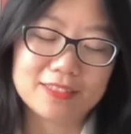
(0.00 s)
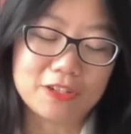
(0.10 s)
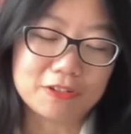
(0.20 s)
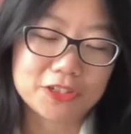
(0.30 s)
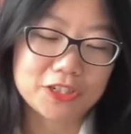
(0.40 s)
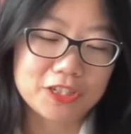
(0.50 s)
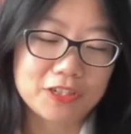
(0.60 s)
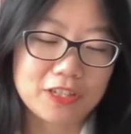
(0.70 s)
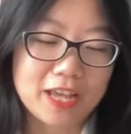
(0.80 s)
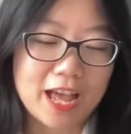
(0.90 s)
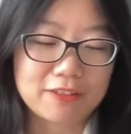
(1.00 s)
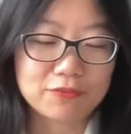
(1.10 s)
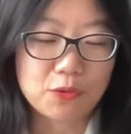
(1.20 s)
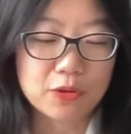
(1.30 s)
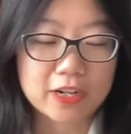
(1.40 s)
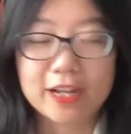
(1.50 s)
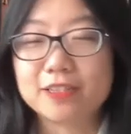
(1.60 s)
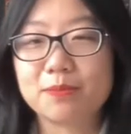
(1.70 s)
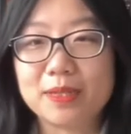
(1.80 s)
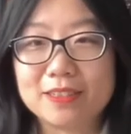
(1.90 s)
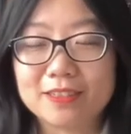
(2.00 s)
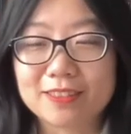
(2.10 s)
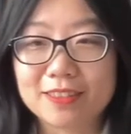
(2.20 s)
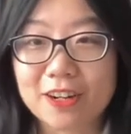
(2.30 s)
You know, she had four husbands